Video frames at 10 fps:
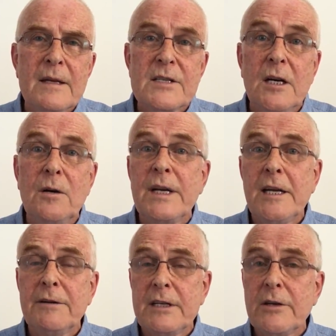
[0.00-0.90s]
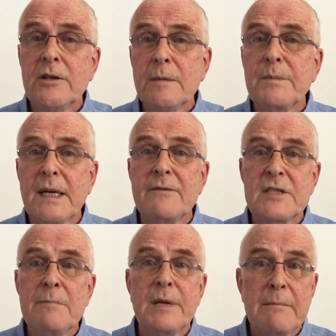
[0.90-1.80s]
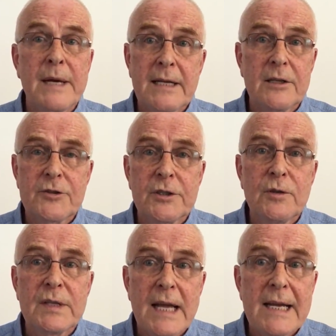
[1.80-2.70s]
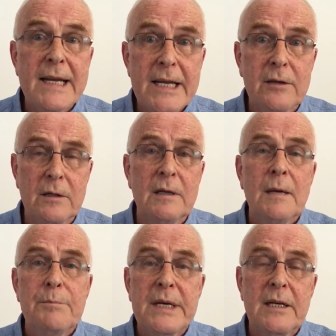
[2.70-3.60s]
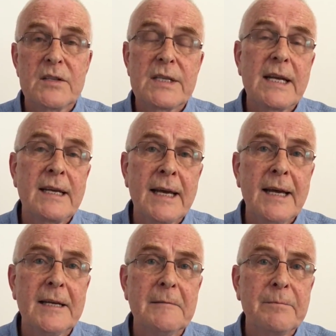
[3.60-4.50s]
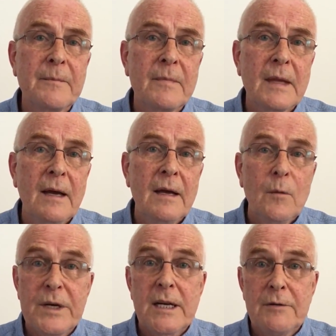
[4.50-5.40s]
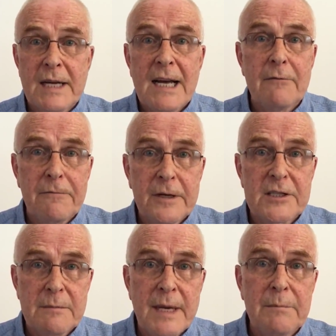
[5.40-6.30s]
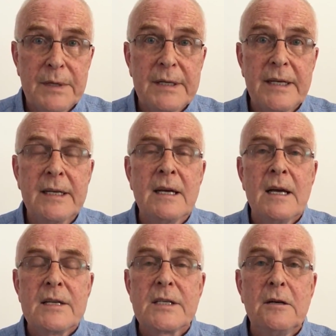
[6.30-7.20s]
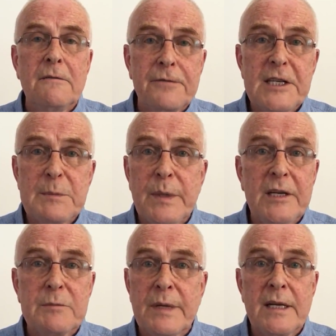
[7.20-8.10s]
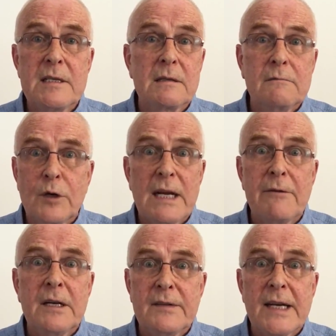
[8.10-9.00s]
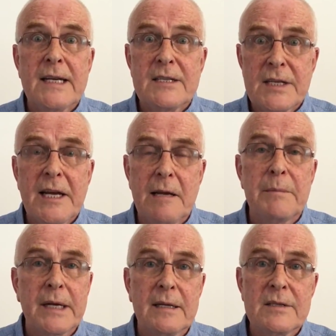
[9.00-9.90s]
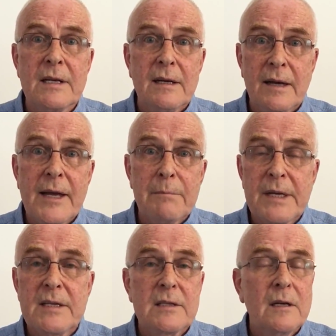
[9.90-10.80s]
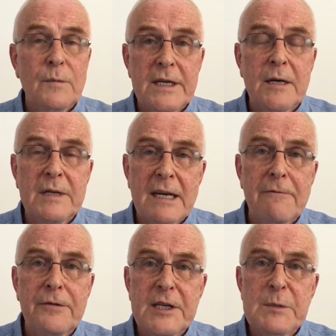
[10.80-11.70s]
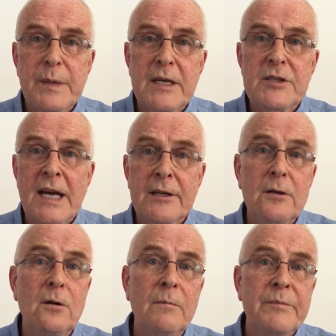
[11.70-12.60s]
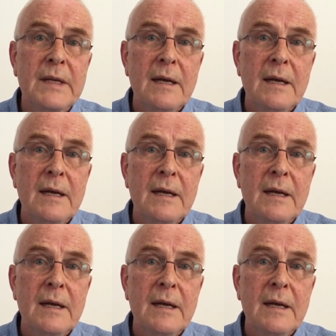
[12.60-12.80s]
So here in Europe, they've simply made the truth illegal because they can. We don't have a First Amendment here, so free speech means whatever they say it means, and that means we don't have free speech at all.